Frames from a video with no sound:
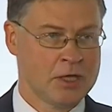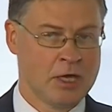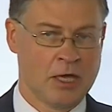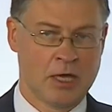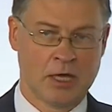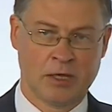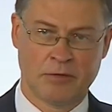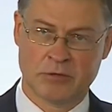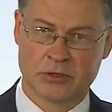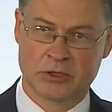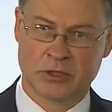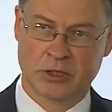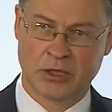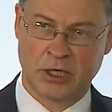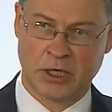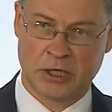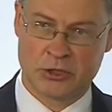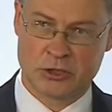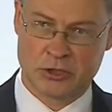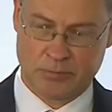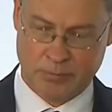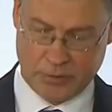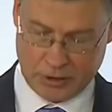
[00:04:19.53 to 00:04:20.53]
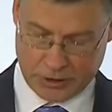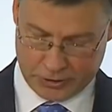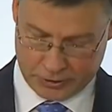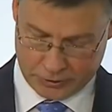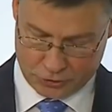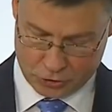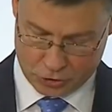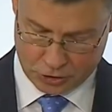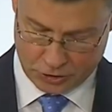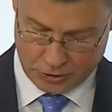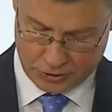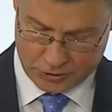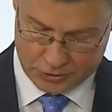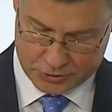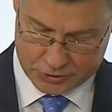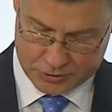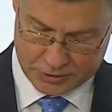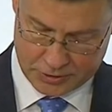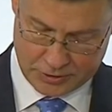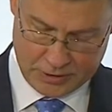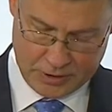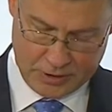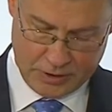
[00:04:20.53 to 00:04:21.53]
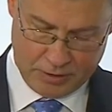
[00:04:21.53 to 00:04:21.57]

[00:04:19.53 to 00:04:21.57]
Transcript: and with larger market shares,